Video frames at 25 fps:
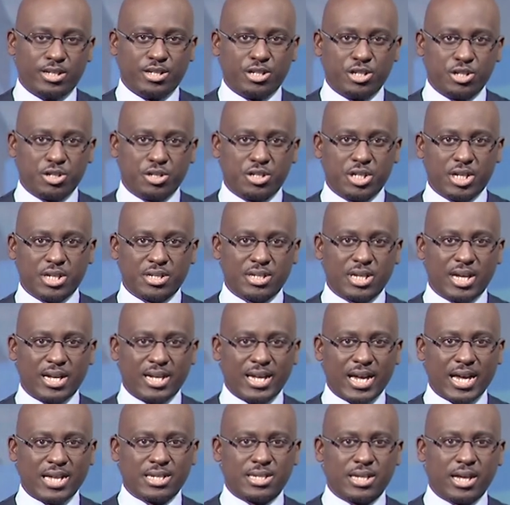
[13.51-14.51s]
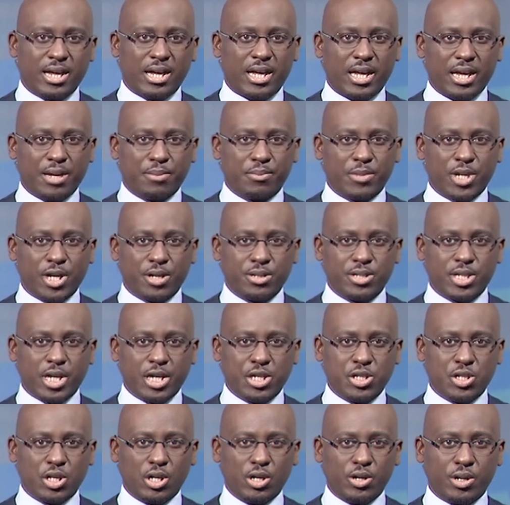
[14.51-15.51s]
CGTN's Yasser Hakim now
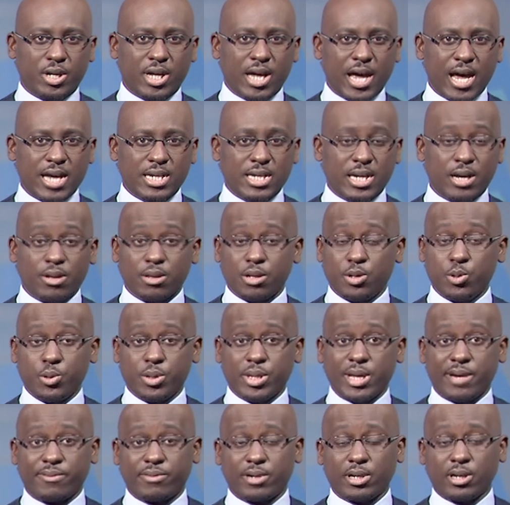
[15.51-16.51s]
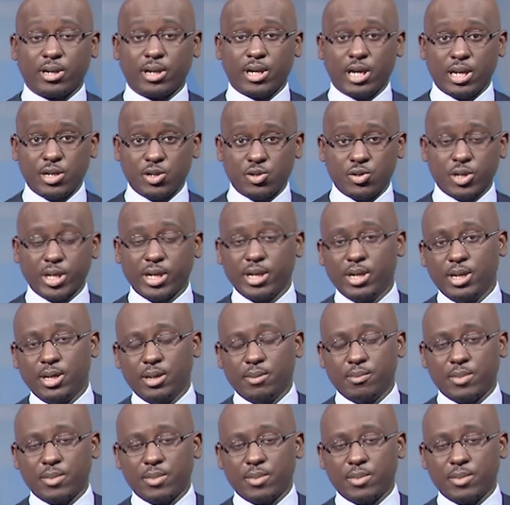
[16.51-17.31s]
takes a look at how the North African country